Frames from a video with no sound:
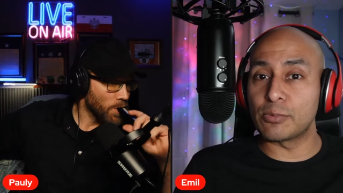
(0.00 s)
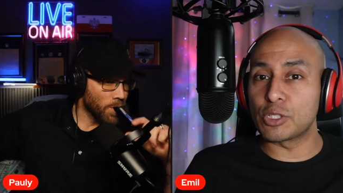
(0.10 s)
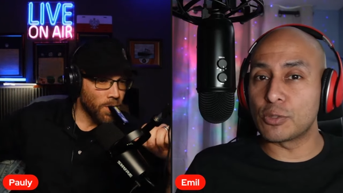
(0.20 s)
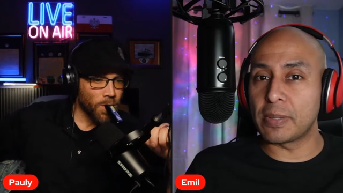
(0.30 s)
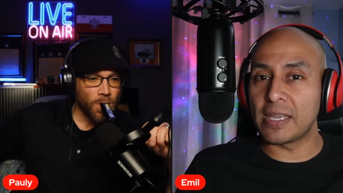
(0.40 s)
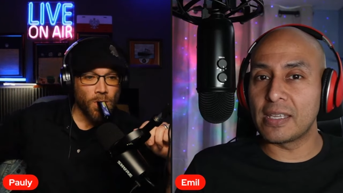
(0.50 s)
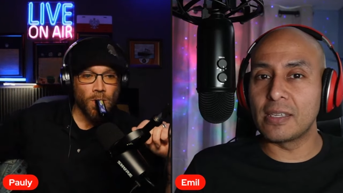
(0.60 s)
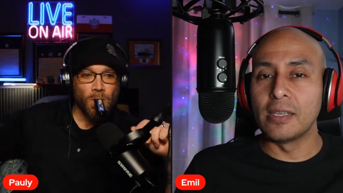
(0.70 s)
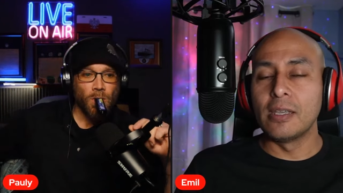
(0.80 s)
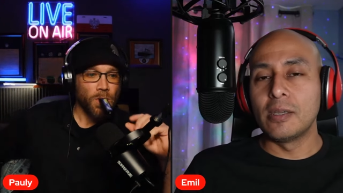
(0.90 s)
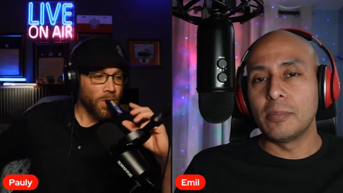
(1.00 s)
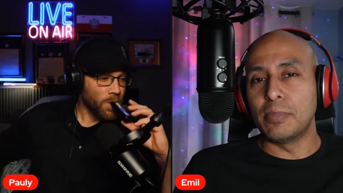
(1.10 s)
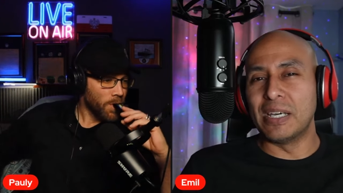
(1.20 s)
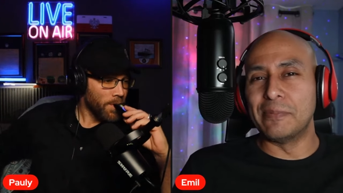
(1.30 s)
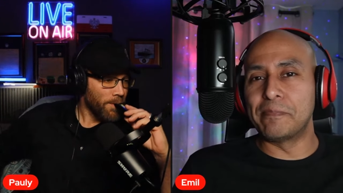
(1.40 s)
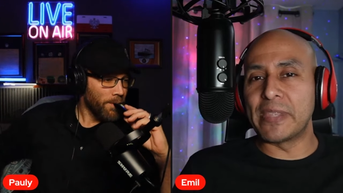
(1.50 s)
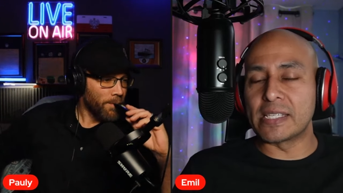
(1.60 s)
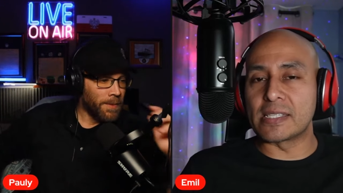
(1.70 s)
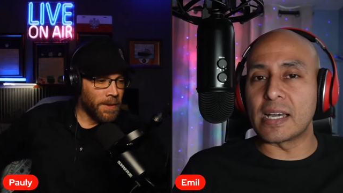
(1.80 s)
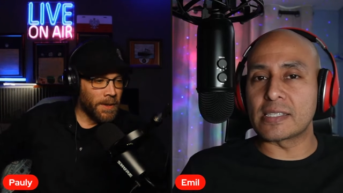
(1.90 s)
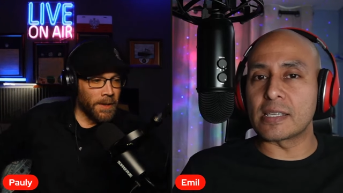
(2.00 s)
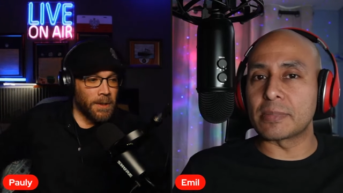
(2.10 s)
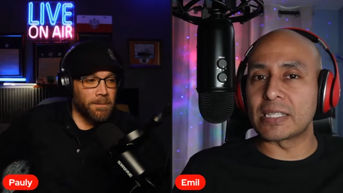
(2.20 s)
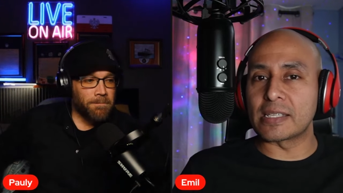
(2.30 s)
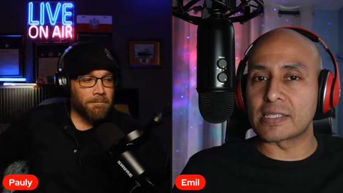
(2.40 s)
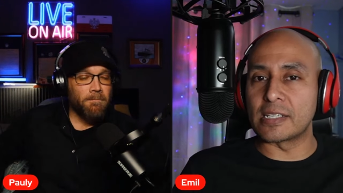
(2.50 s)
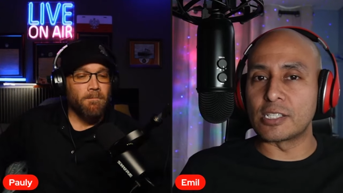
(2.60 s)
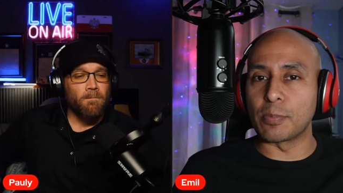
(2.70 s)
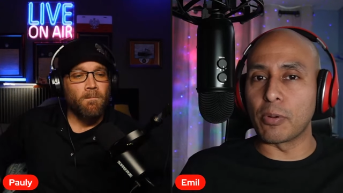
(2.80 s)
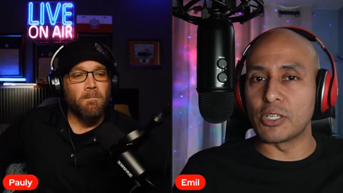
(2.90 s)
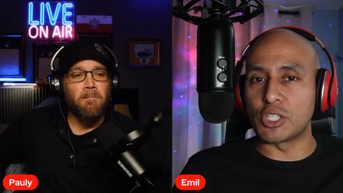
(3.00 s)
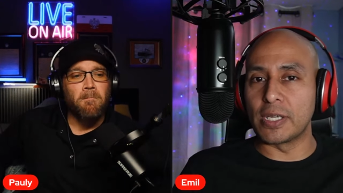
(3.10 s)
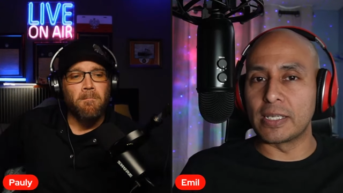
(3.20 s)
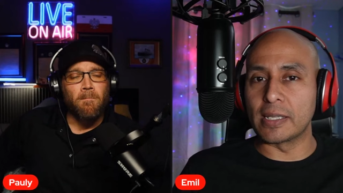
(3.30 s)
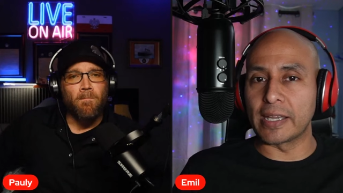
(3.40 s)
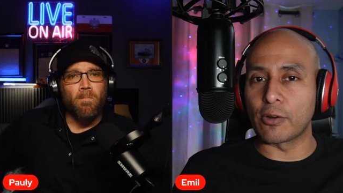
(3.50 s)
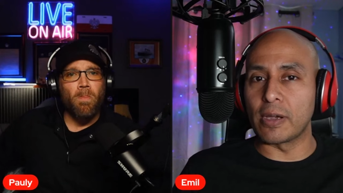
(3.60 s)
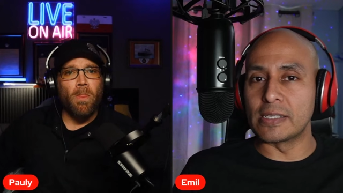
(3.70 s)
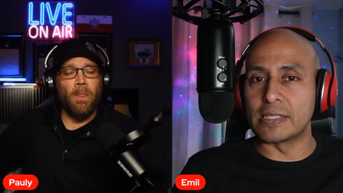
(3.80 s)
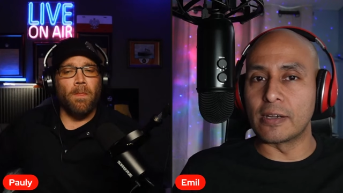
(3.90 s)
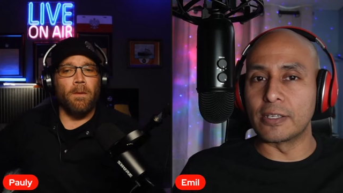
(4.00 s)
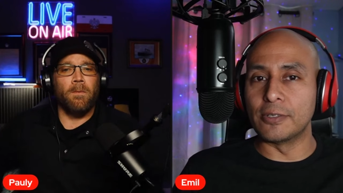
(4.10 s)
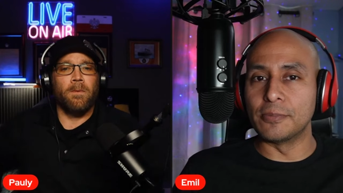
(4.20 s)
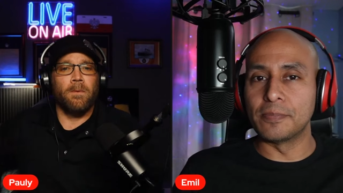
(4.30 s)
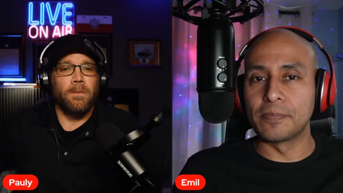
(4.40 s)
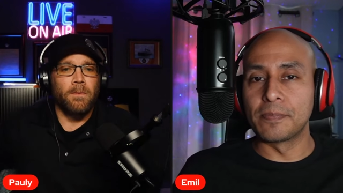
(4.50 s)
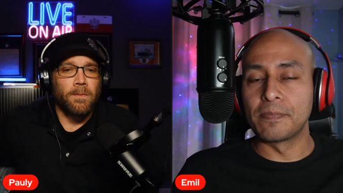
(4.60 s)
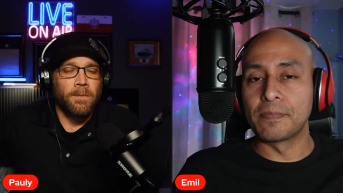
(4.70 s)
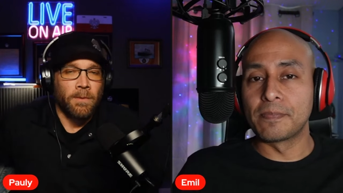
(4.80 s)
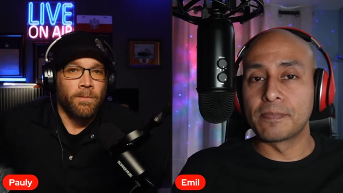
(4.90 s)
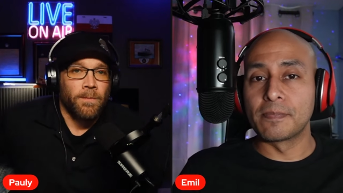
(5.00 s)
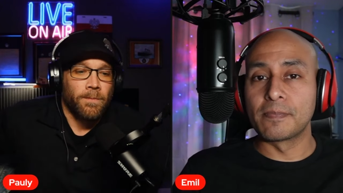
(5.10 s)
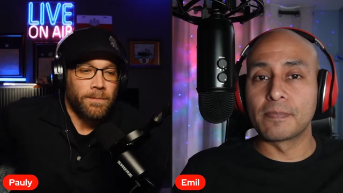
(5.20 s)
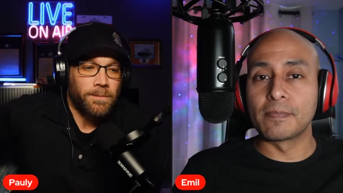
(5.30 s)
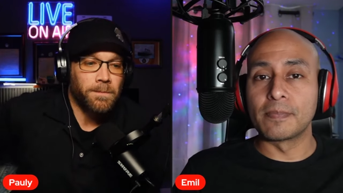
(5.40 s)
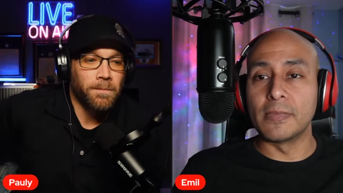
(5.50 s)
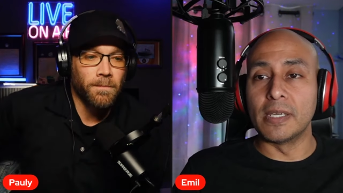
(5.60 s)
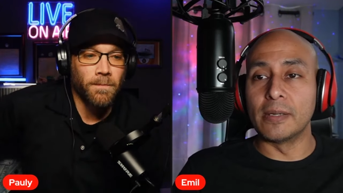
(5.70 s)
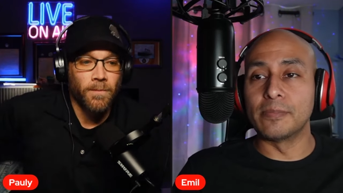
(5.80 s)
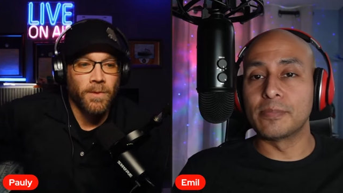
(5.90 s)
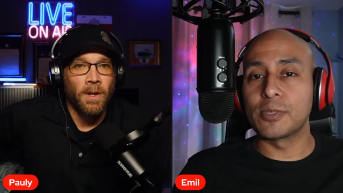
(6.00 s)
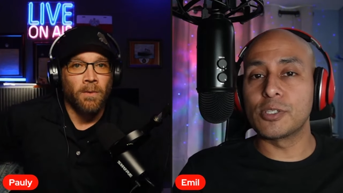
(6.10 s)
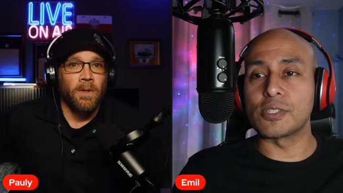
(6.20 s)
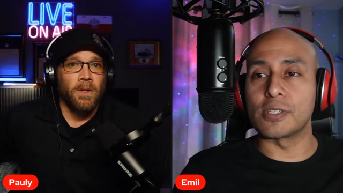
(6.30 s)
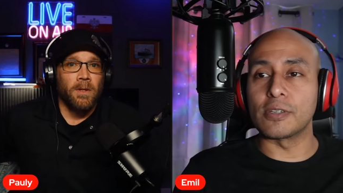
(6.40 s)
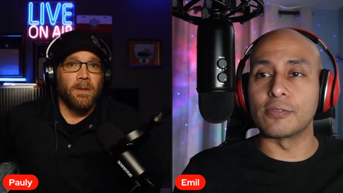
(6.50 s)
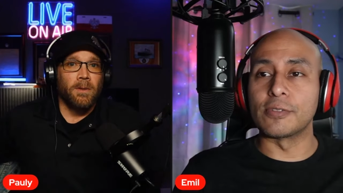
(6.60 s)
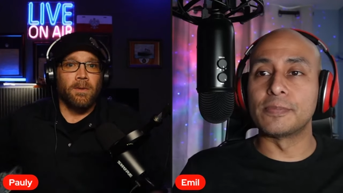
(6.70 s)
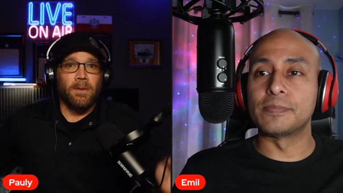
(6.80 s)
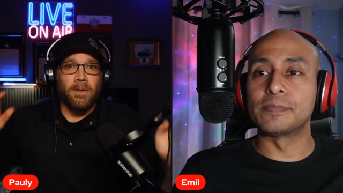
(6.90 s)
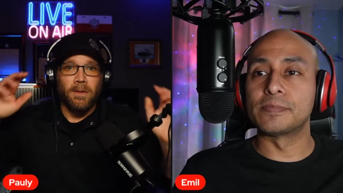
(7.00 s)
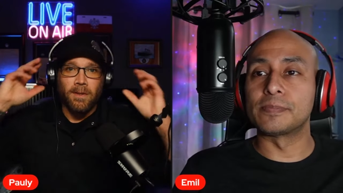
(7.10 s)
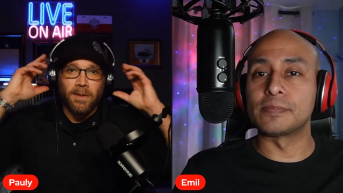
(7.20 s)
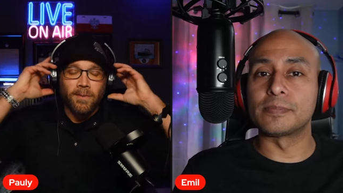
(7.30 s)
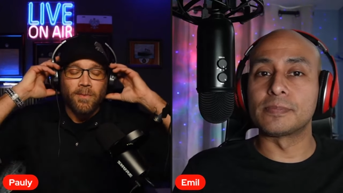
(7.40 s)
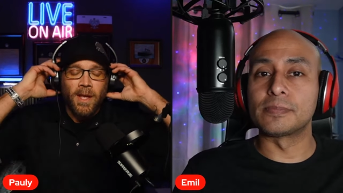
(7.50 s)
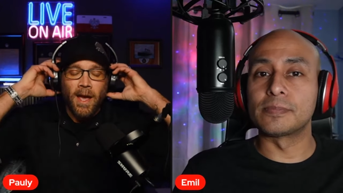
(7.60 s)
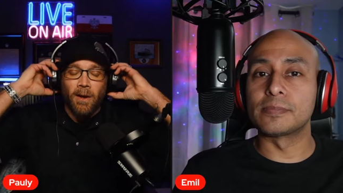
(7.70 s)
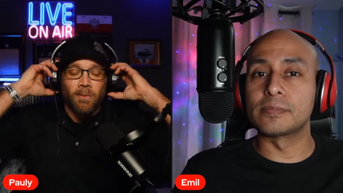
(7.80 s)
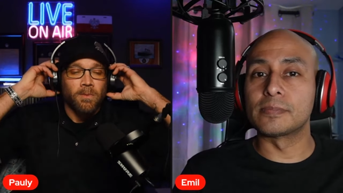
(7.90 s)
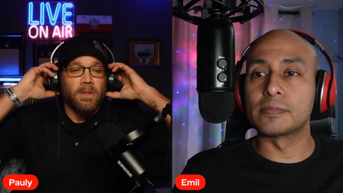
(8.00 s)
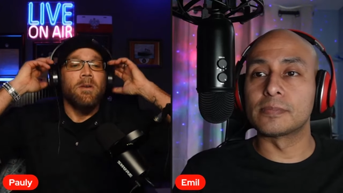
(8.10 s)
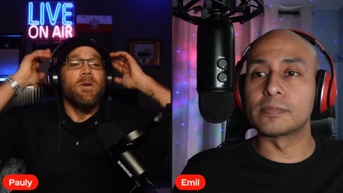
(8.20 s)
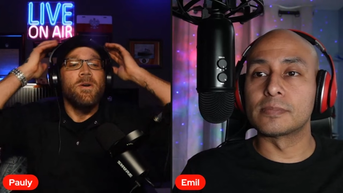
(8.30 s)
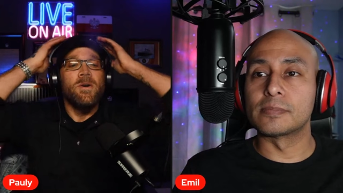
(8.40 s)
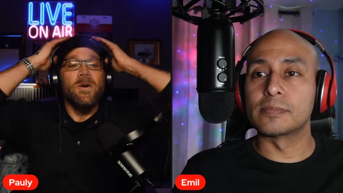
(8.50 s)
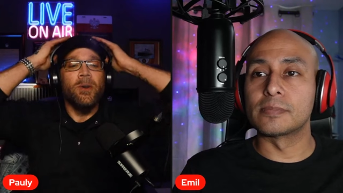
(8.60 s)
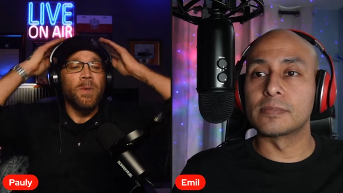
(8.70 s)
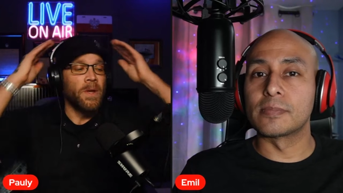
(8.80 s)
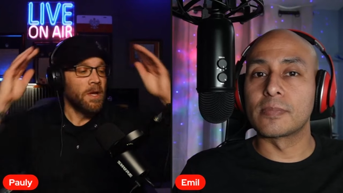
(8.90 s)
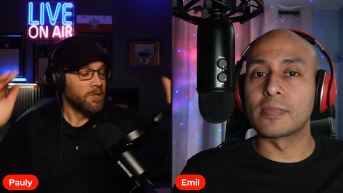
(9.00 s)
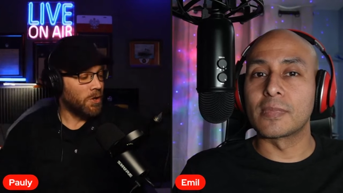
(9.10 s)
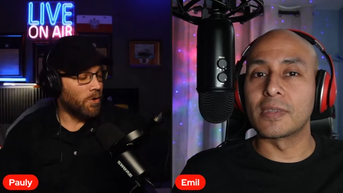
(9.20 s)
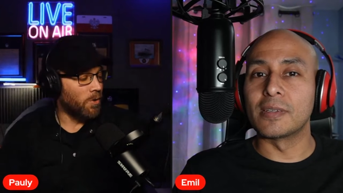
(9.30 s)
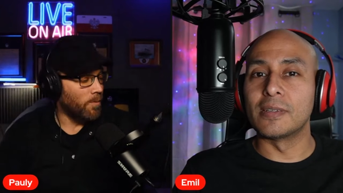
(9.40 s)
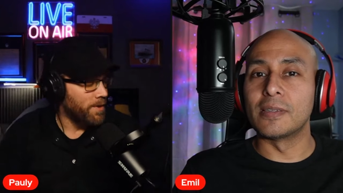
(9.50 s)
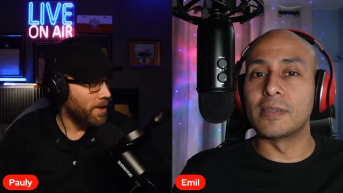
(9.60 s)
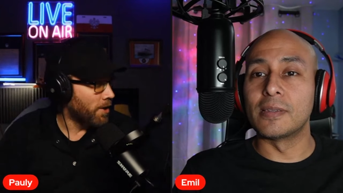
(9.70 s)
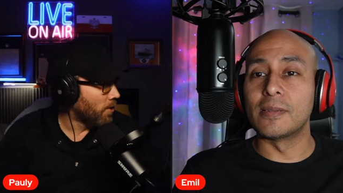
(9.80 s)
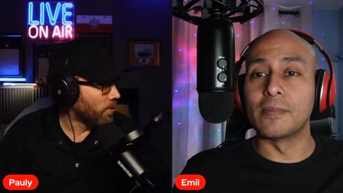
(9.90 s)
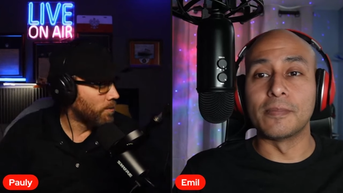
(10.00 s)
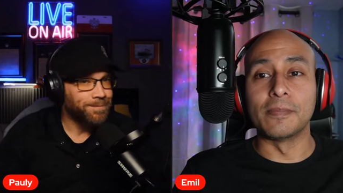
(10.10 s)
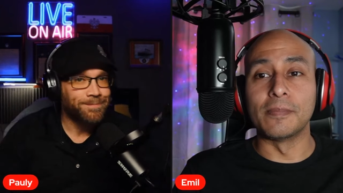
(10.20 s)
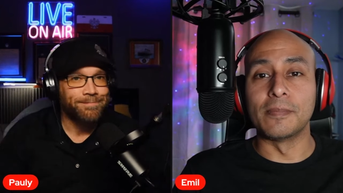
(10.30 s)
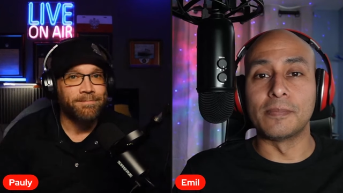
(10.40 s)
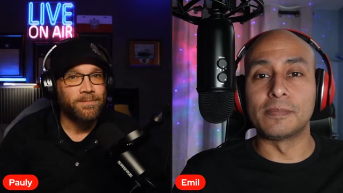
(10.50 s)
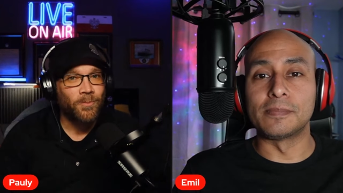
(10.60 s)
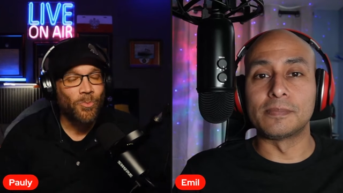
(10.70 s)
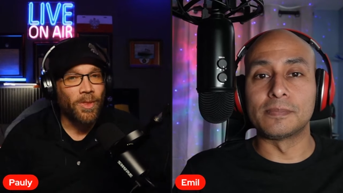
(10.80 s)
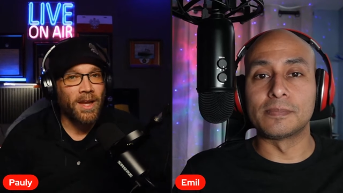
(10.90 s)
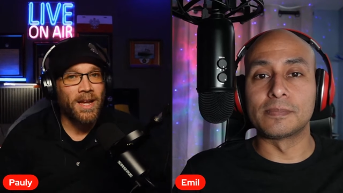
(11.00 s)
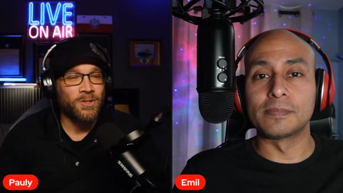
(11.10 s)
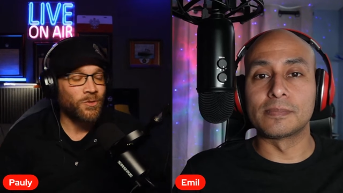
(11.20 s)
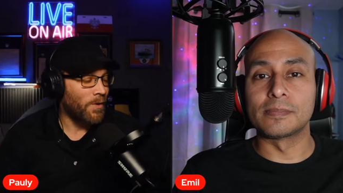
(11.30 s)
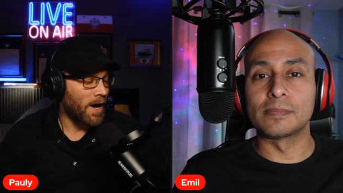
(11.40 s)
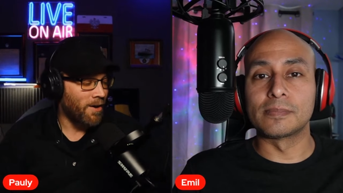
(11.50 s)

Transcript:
Speaker 1: what you paid, but it's not something that's going to depreciate like crazy on you. No. Yeah.
Speaker 2: No.
Speaker 1: Good stuff.
Speaker 2: Yeah. So, you know, as far